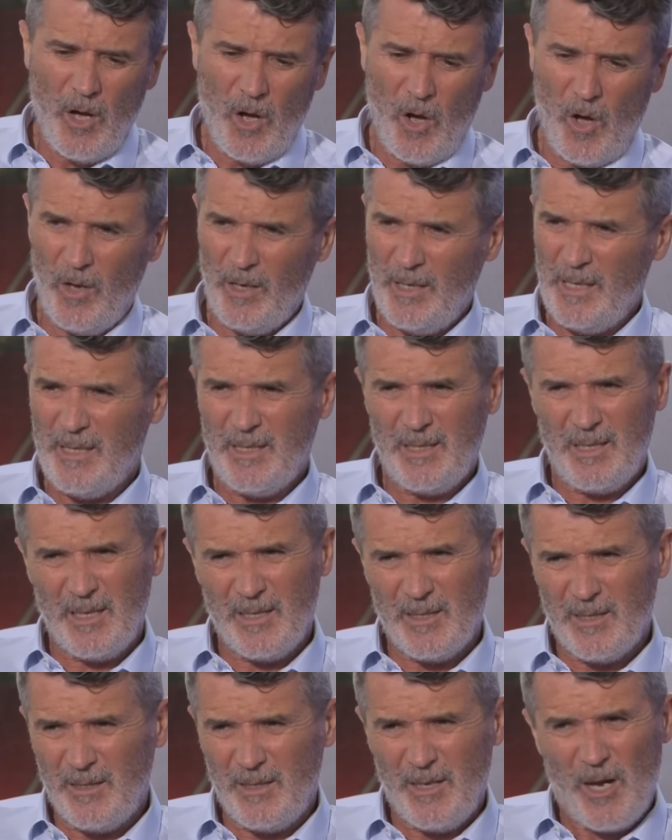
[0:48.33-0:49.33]
All these
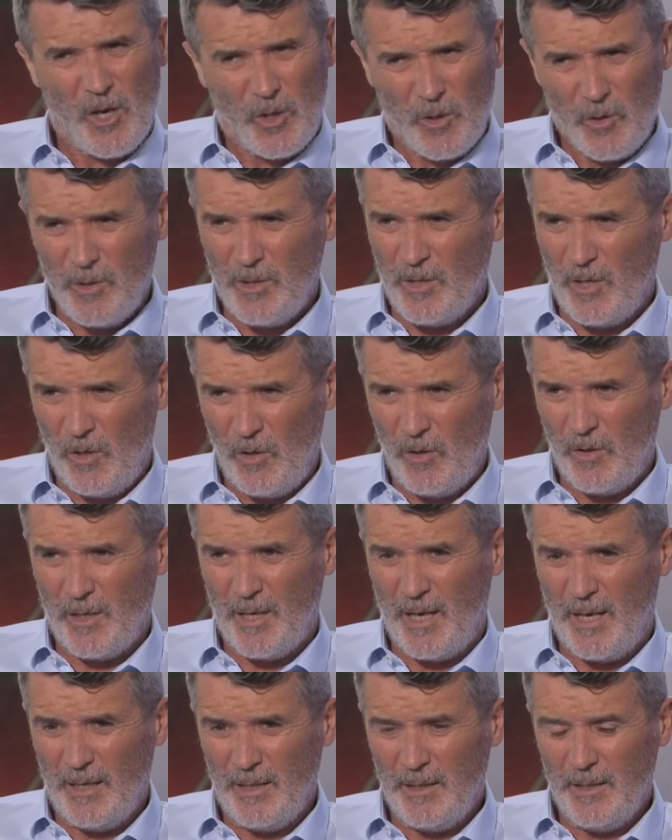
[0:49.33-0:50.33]
things are not good to
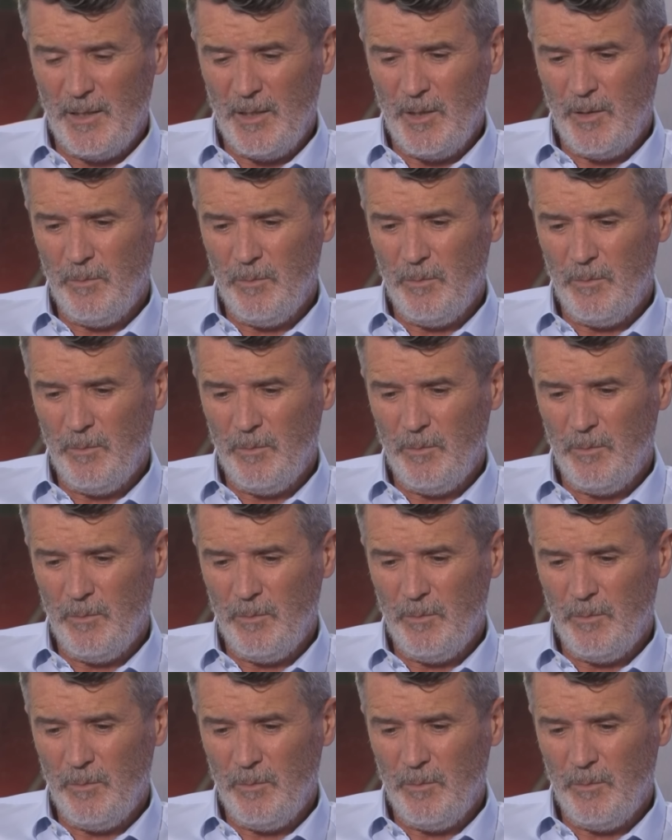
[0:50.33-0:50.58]
look at.